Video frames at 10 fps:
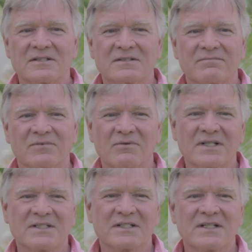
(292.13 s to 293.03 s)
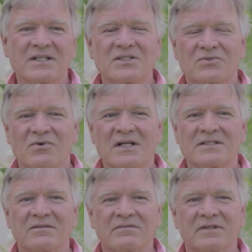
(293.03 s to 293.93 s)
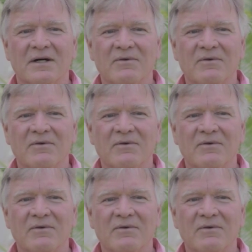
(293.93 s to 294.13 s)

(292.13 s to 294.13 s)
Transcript: is relative.